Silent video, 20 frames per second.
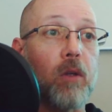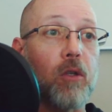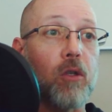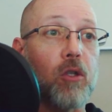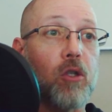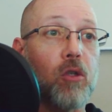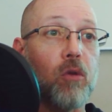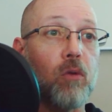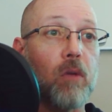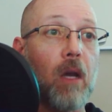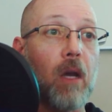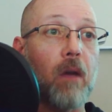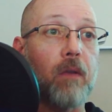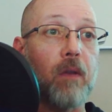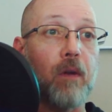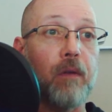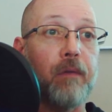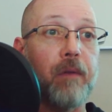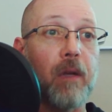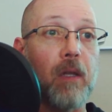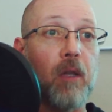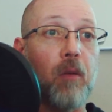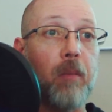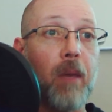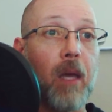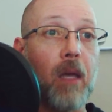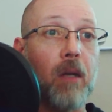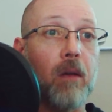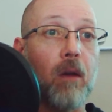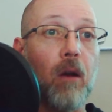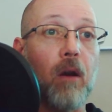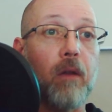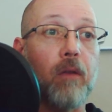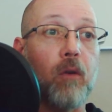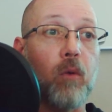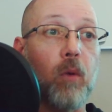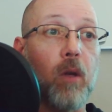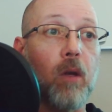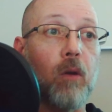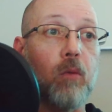to shoot down their fellow men are
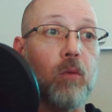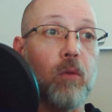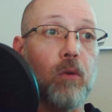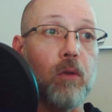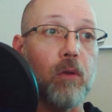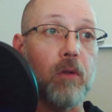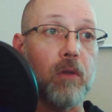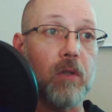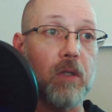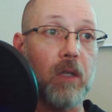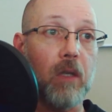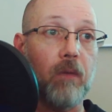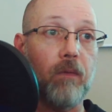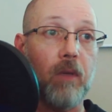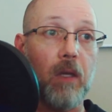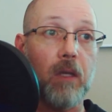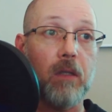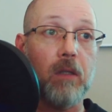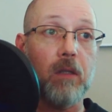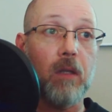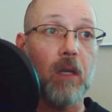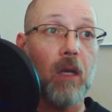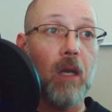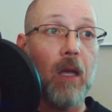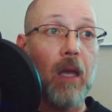the real rulers in this,